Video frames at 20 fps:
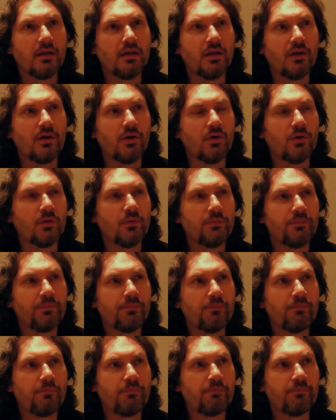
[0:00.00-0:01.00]
you such know, as
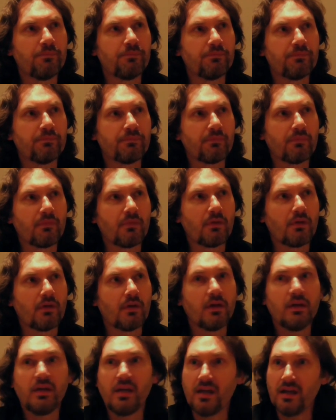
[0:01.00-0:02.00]
Walter White.
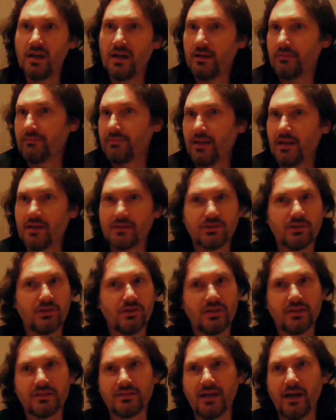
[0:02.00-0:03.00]
Yeah, that's a
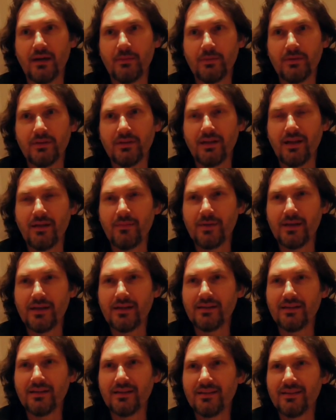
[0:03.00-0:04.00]
good example. I
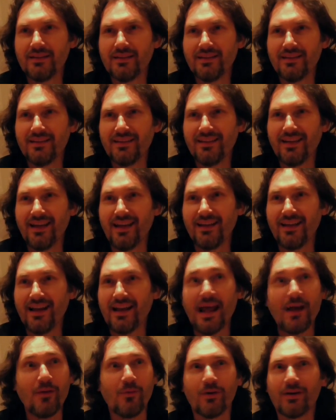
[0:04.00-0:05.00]
mean, uh,
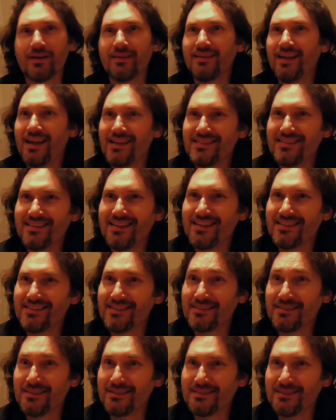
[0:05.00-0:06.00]
and I work in the
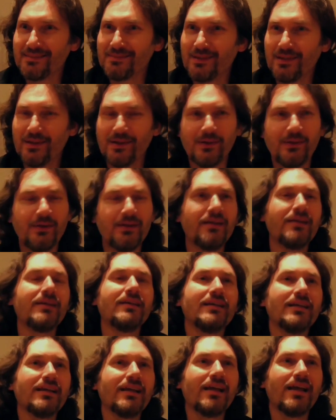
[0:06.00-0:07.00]
education system, you know.
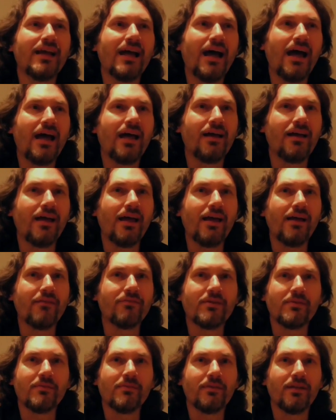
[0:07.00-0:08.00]
Uh,
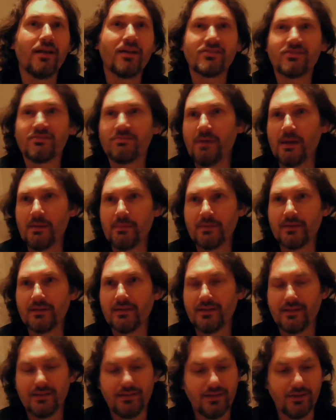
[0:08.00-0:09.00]
every Lots of
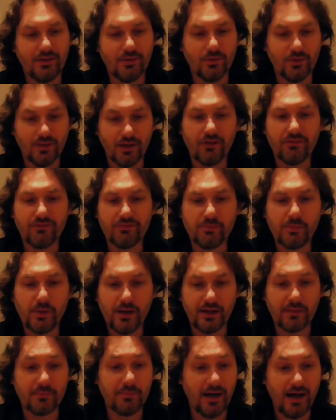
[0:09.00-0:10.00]
people, you know, loved
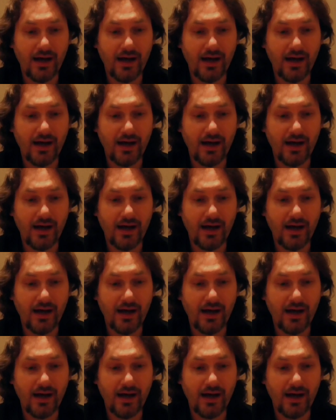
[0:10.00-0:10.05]
Breaking